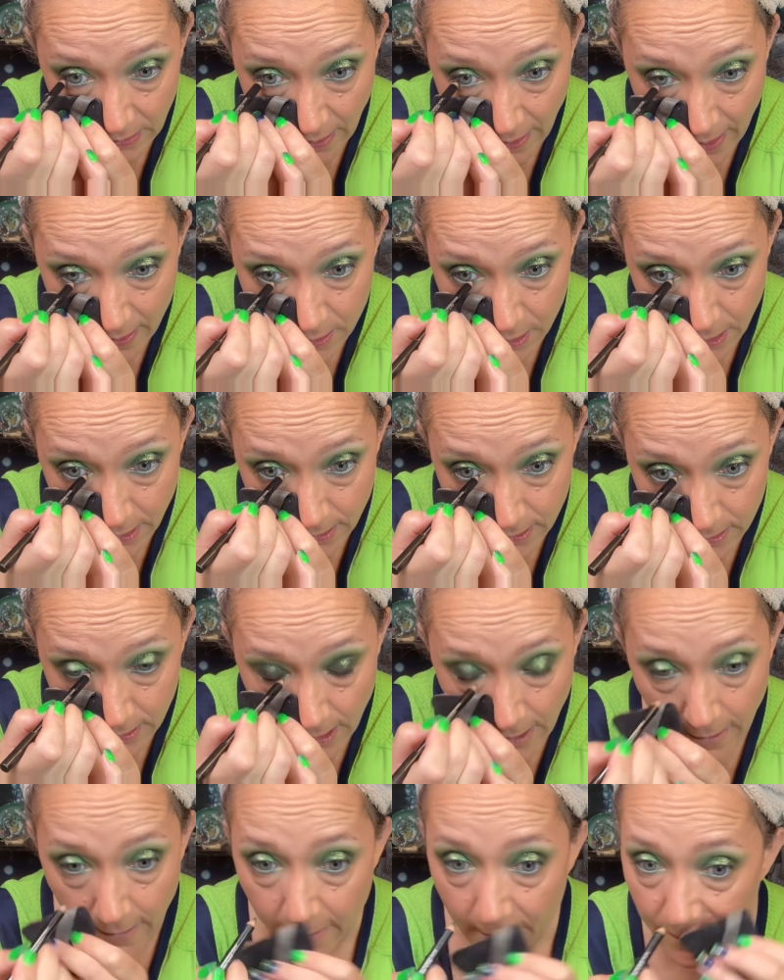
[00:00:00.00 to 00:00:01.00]
lashes
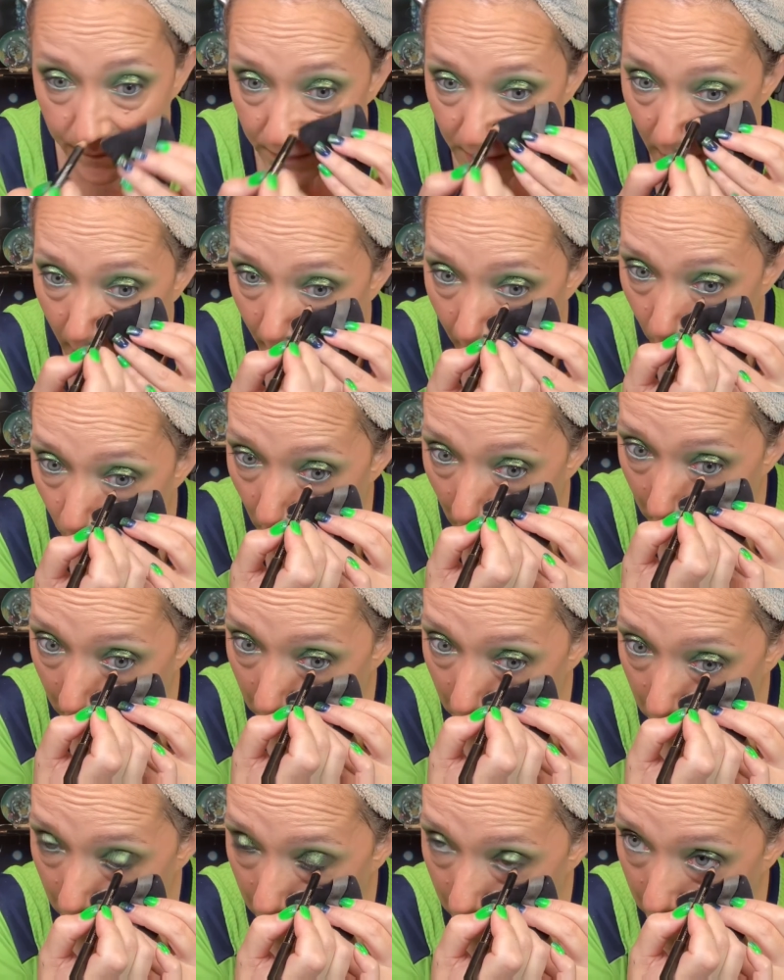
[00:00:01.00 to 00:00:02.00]
and when I
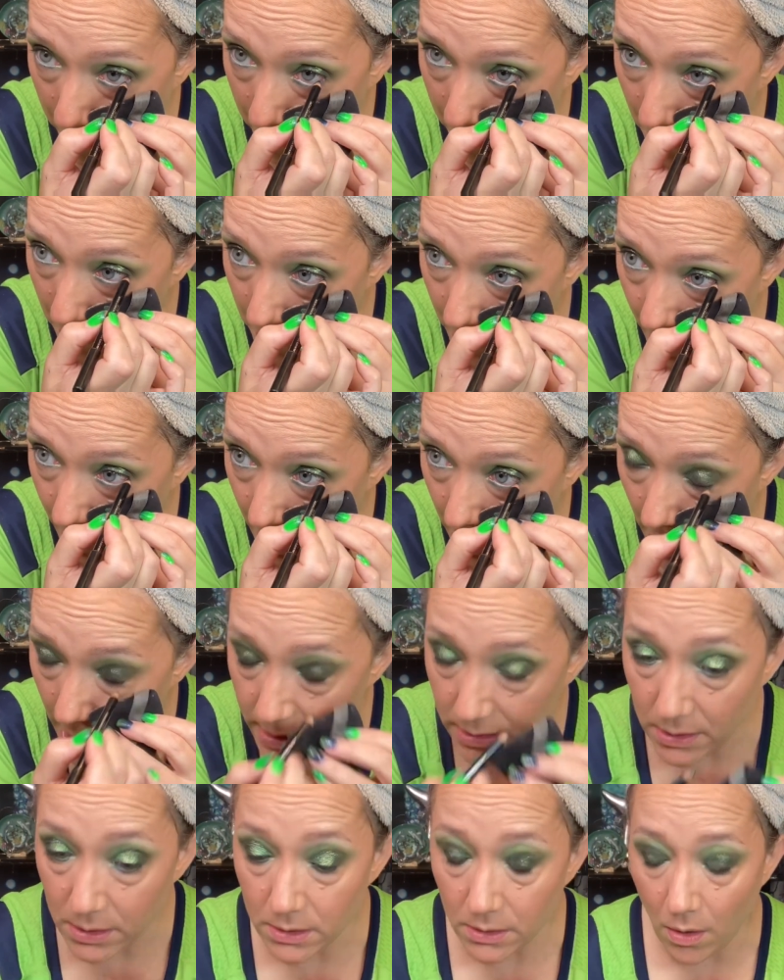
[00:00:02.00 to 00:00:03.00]
put my
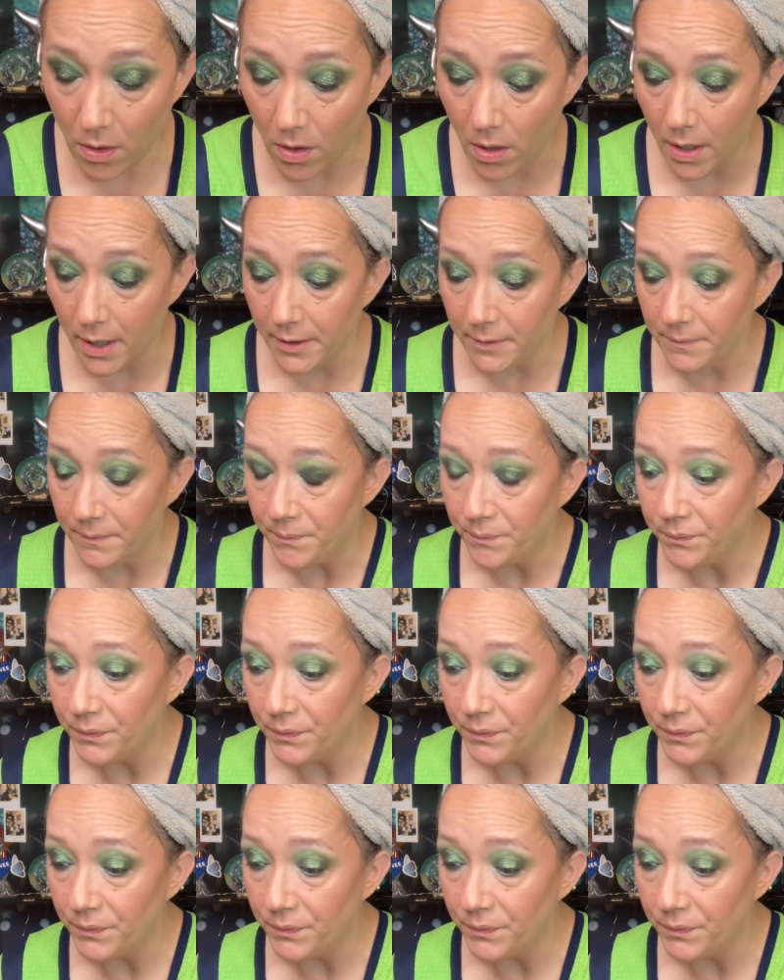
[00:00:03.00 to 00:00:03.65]
glasses on